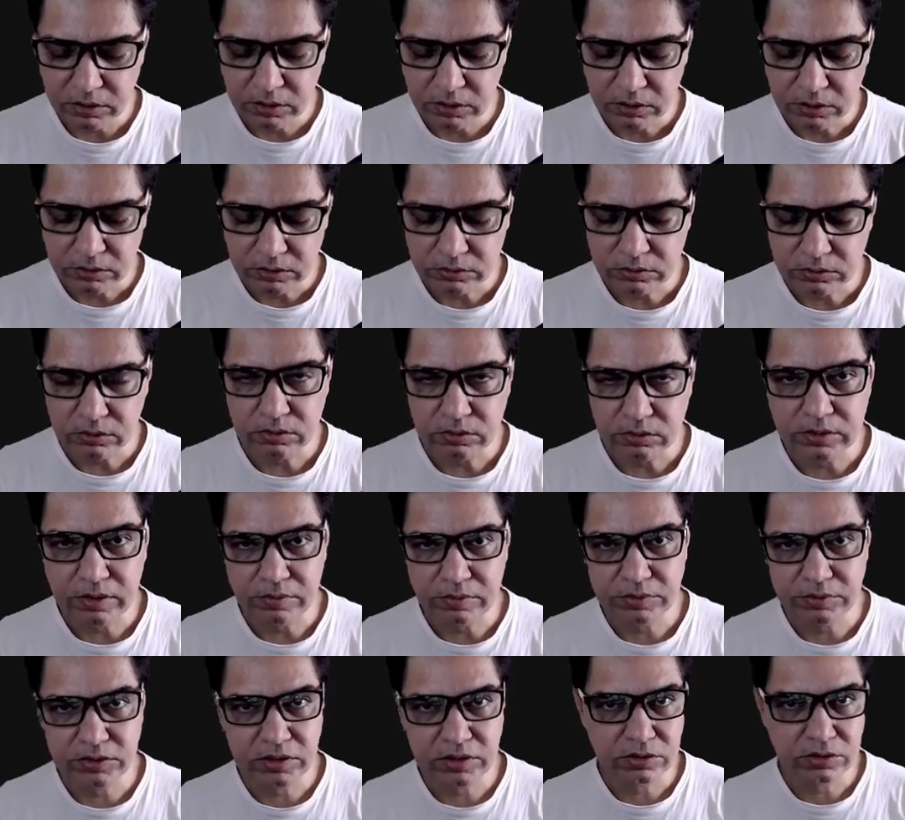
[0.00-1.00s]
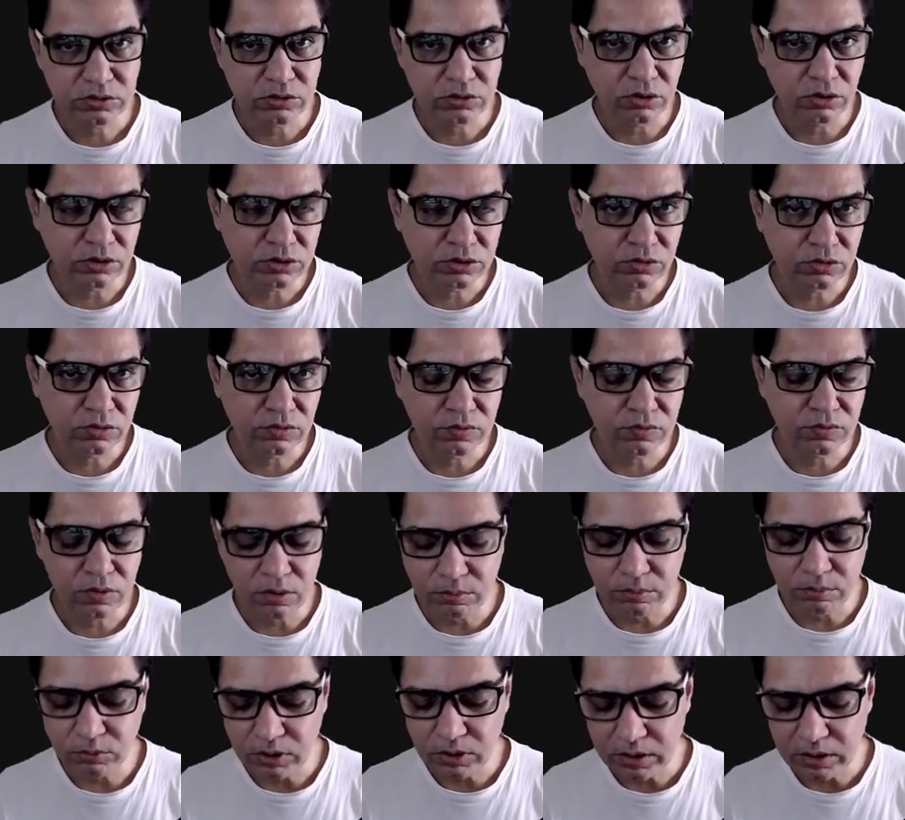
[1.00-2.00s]
So deficit has got its own
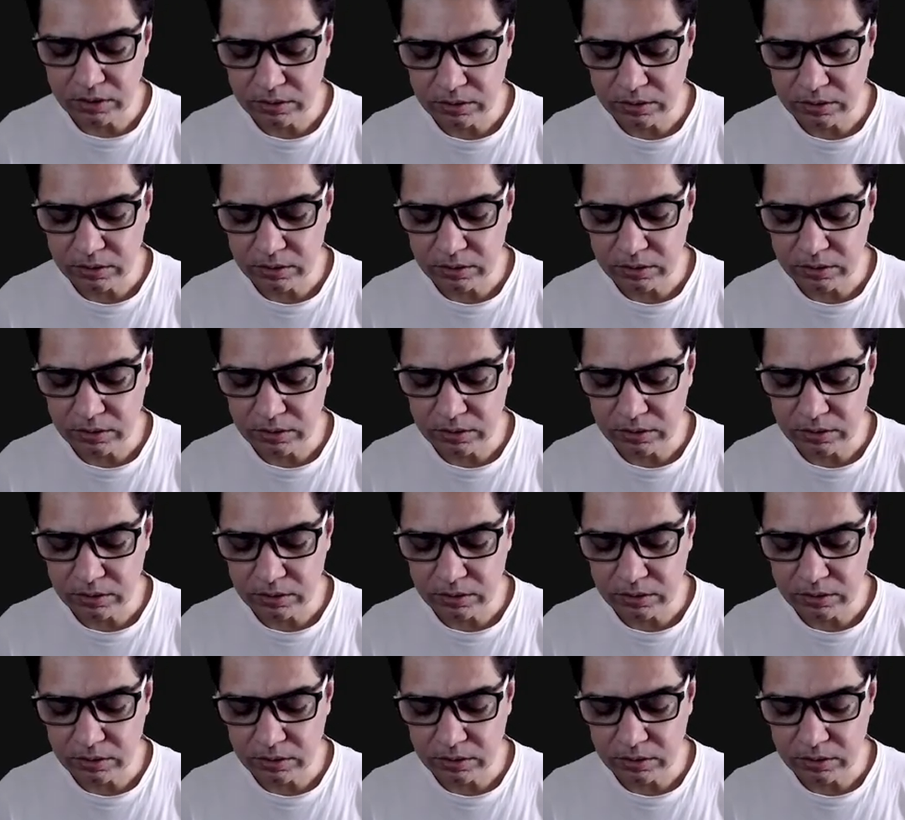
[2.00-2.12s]
formula.